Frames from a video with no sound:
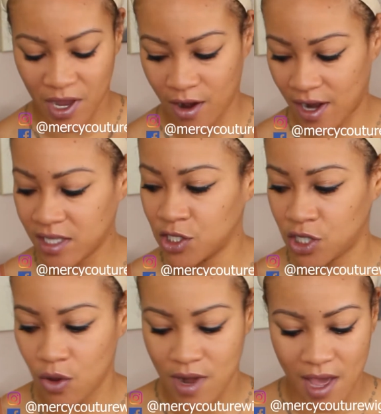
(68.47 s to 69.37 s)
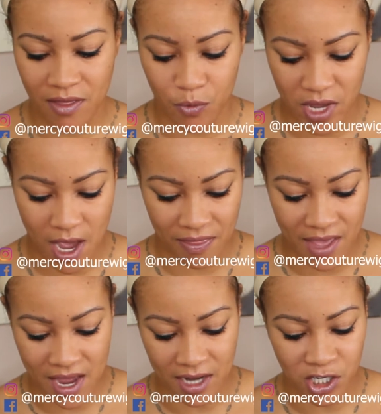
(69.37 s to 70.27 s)
alright, so now that we got
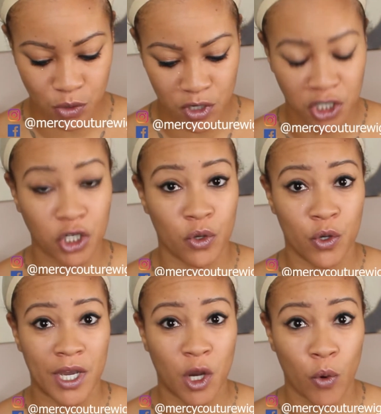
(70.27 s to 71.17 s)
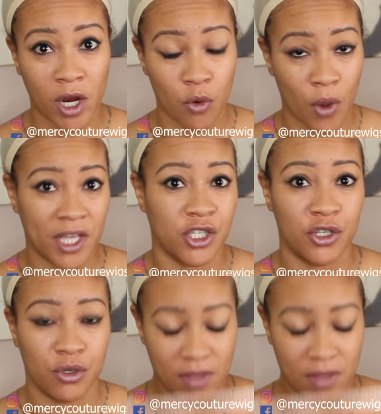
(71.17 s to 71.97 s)
that, I just want to show you a quicker way to do